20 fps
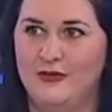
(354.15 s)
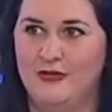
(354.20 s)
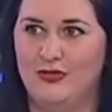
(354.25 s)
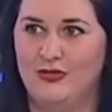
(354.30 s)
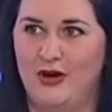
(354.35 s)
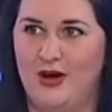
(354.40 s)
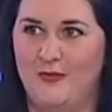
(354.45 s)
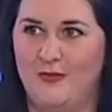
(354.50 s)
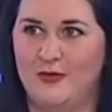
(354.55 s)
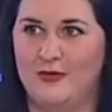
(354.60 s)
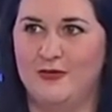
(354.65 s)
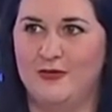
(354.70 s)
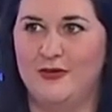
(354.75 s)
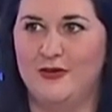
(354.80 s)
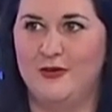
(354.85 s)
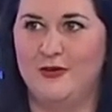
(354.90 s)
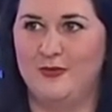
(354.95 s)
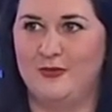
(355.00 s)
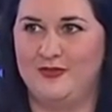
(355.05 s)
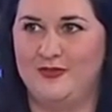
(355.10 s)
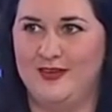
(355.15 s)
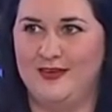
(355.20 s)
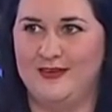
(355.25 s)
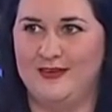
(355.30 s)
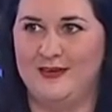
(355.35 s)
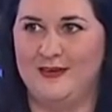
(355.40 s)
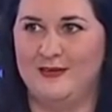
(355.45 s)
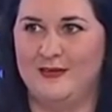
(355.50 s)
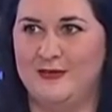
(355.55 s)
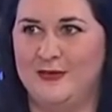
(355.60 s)
drama group,
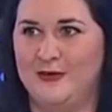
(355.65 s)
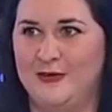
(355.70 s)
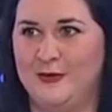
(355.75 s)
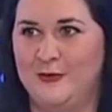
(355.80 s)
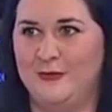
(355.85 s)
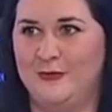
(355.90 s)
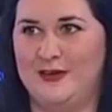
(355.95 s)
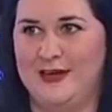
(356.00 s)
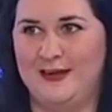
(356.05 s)
singing group,